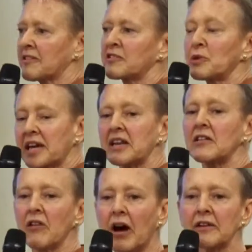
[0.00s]
So we're getting a
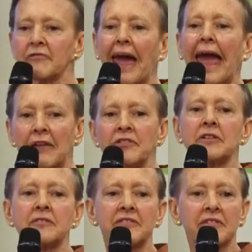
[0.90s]
lot of
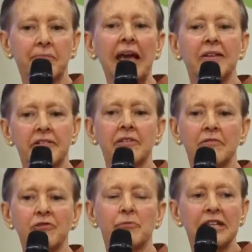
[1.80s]
evidence-based
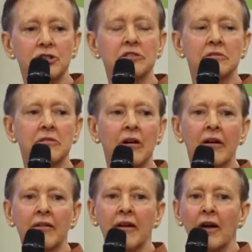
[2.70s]
information
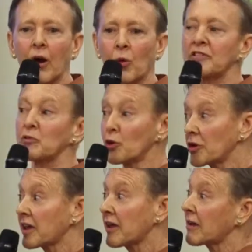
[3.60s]
on what's
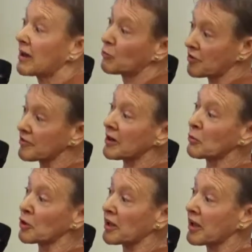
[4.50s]
working and what's not
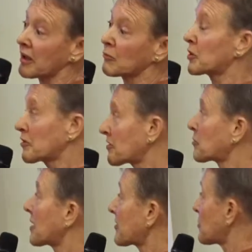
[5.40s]
working, what are the strengths and